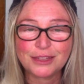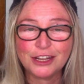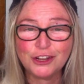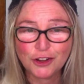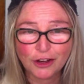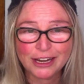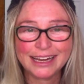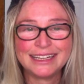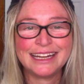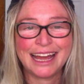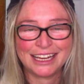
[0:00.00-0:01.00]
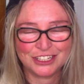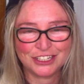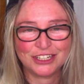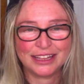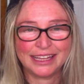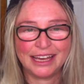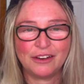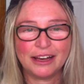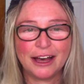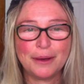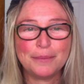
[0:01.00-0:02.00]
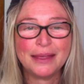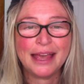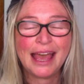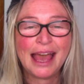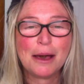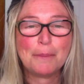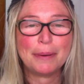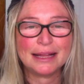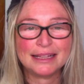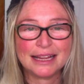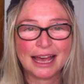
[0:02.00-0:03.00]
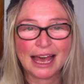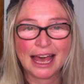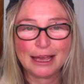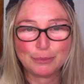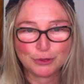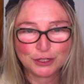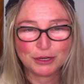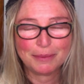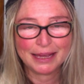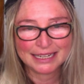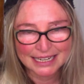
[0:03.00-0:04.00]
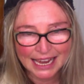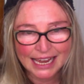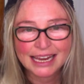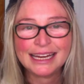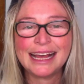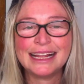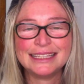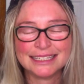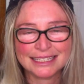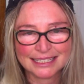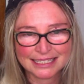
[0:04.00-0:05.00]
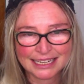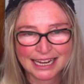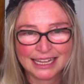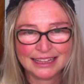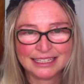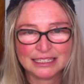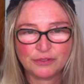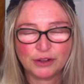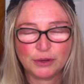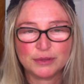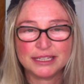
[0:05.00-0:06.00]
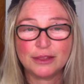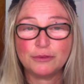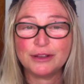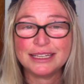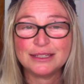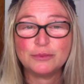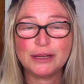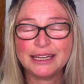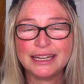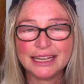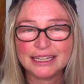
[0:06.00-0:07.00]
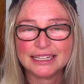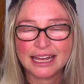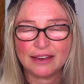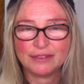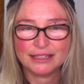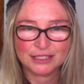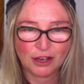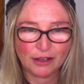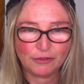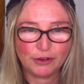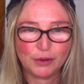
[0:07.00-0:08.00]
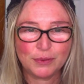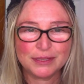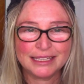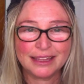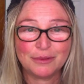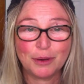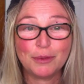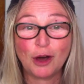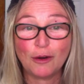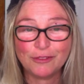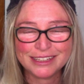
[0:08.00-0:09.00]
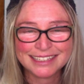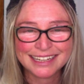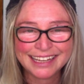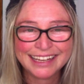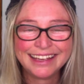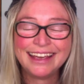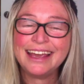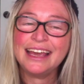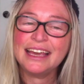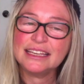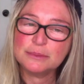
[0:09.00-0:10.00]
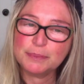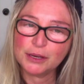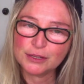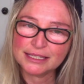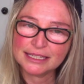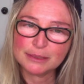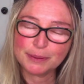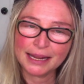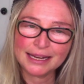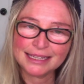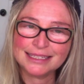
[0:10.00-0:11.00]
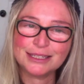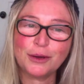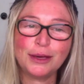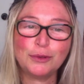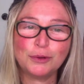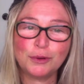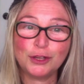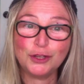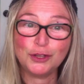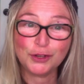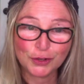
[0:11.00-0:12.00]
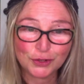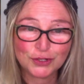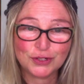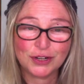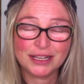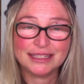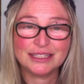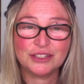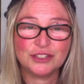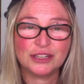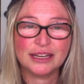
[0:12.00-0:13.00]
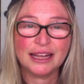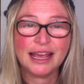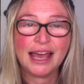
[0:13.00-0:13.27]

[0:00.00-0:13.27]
not attached to the outcome, but able to maintain and sustain this frequency. The reason we need to have this high frequency at the moment, obviously, is because this planet is going through a huge transition.